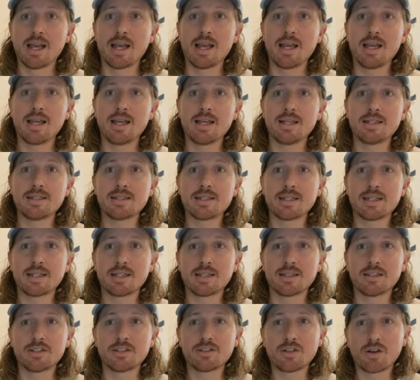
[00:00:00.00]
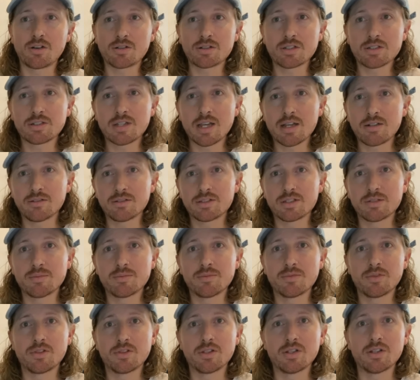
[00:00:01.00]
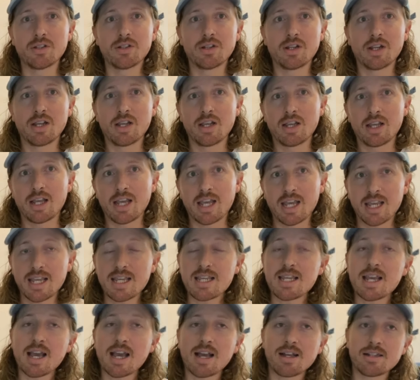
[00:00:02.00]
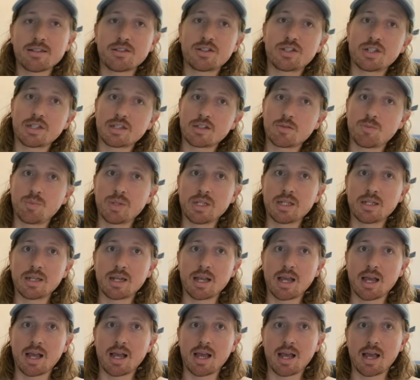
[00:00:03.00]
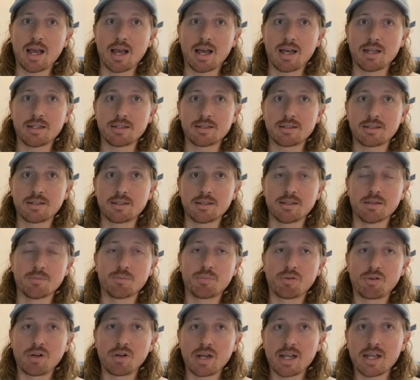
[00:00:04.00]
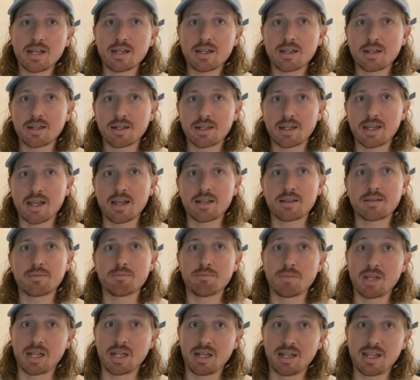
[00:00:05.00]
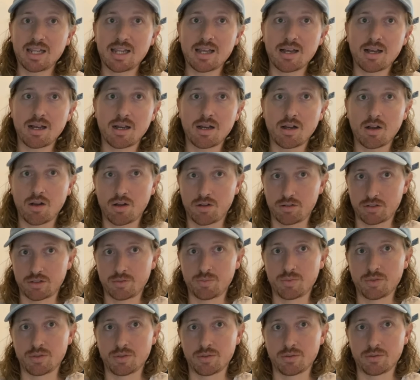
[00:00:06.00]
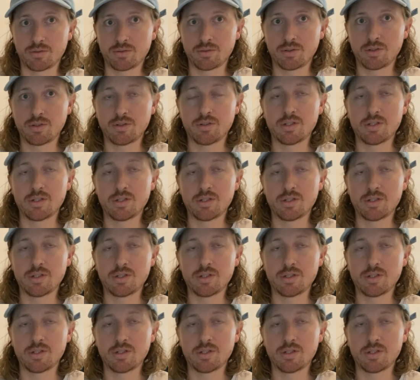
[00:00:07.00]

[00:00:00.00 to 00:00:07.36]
and the doctor tells him that he has just been at the Prayer Ket Malia Hospital.